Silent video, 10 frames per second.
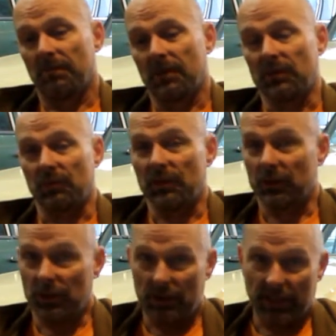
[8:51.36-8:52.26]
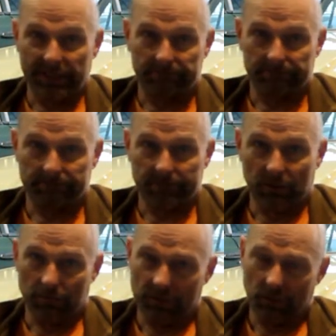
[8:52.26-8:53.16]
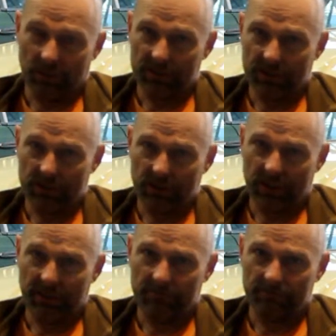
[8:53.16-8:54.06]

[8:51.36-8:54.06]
just wish you a good night. Hopefully you'll watch this tonight.